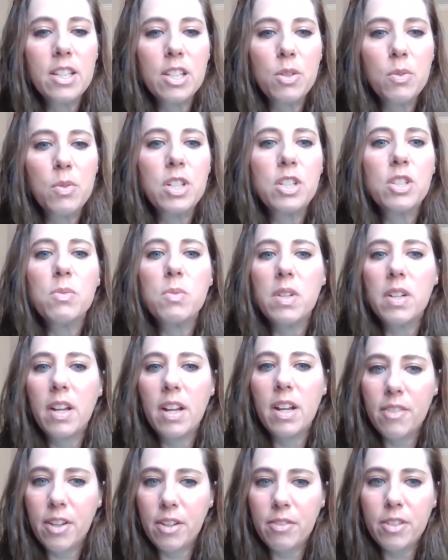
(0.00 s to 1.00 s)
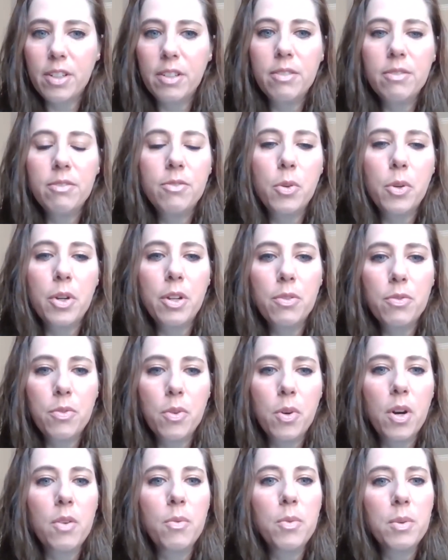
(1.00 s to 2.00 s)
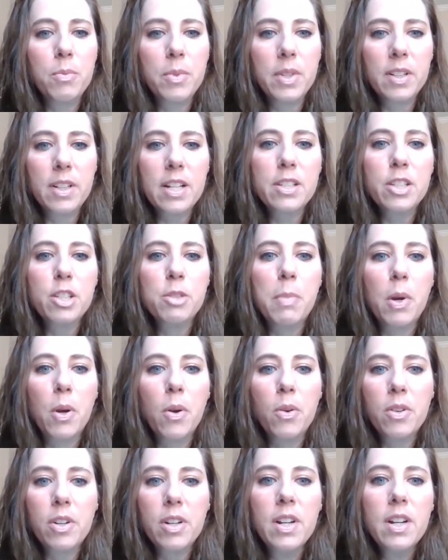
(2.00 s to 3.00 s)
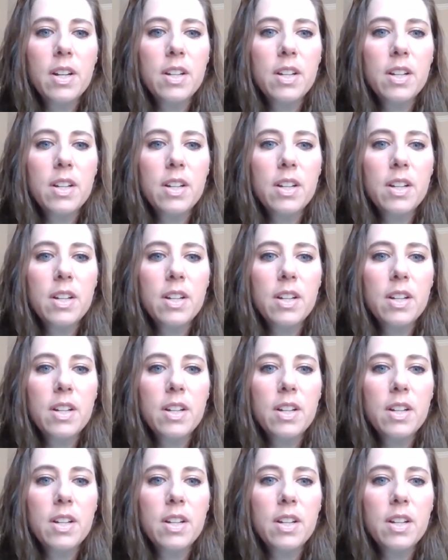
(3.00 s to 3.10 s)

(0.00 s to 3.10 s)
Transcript: It was 1 out of every 44 when we last spoke.